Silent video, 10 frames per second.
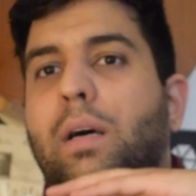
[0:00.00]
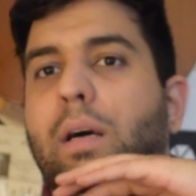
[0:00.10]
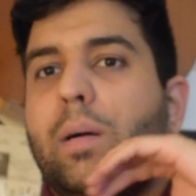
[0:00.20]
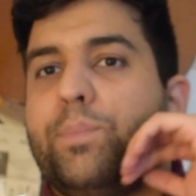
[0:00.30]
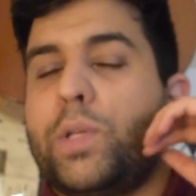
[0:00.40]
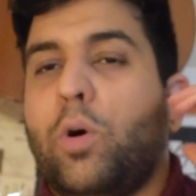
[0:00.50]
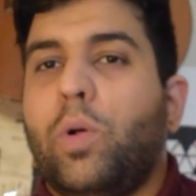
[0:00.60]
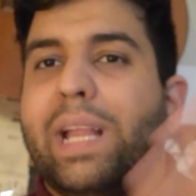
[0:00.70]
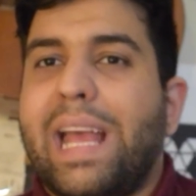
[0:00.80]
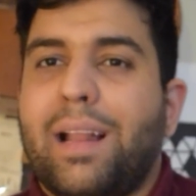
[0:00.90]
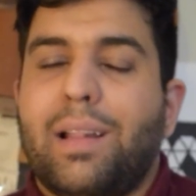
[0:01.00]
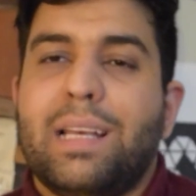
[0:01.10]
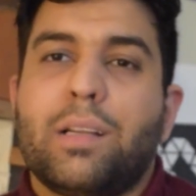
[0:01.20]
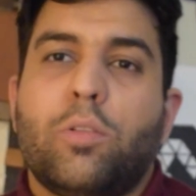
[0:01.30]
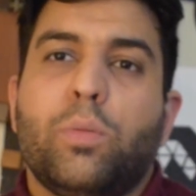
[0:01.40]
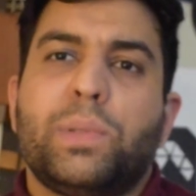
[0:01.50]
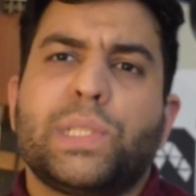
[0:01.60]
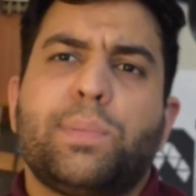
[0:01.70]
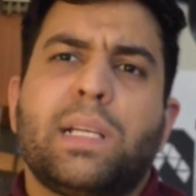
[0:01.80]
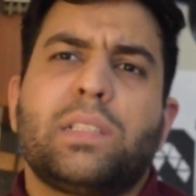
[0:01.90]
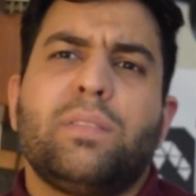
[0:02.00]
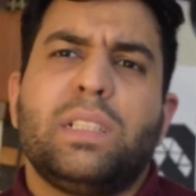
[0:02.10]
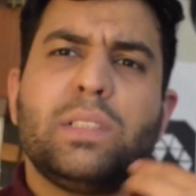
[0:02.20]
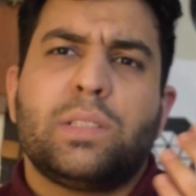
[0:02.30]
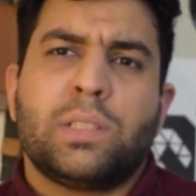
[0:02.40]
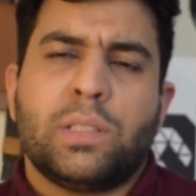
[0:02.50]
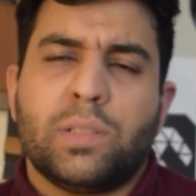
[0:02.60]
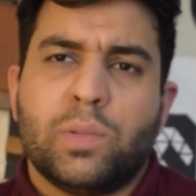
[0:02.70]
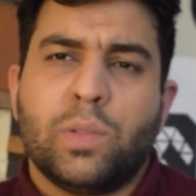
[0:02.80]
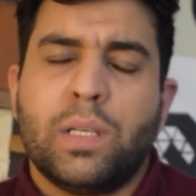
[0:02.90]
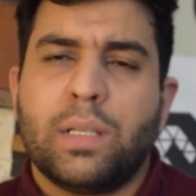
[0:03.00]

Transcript: the whole analytical perspective into